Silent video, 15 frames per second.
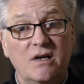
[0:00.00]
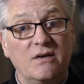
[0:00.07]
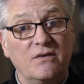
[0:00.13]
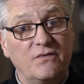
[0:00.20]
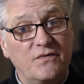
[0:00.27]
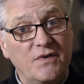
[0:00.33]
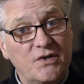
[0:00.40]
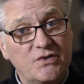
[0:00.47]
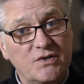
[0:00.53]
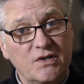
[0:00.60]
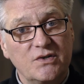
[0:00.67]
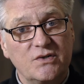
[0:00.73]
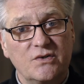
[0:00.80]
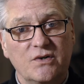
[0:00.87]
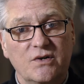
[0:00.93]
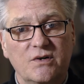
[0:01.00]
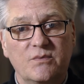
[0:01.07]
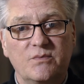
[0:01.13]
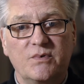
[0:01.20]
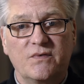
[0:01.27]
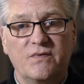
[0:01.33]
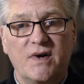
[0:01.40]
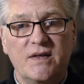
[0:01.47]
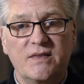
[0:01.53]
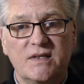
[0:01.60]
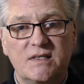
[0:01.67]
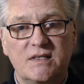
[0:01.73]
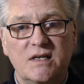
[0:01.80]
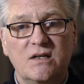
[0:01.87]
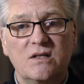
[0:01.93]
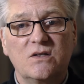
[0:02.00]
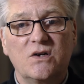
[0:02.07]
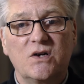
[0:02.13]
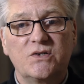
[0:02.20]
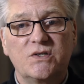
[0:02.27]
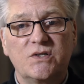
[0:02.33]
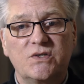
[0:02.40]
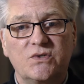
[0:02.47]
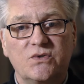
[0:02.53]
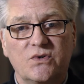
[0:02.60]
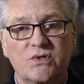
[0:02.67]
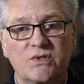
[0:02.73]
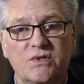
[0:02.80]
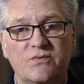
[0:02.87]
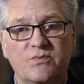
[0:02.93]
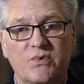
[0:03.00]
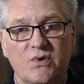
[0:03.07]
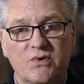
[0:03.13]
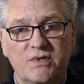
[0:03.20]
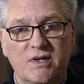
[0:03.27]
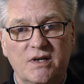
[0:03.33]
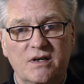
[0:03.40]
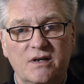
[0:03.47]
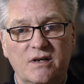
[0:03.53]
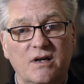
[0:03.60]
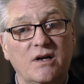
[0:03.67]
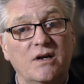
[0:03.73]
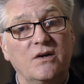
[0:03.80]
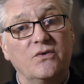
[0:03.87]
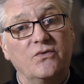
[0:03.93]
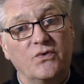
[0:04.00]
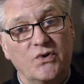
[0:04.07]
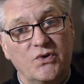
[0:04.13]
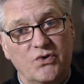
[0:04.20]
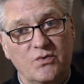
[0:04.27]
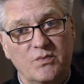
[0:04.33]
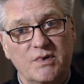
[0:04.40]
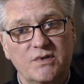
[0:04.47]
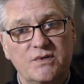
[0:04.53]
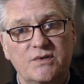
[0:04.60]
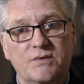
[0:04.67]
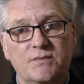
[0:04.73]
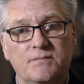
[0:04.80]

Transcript: Fish, in turn, provide the single largest source of protein for humans.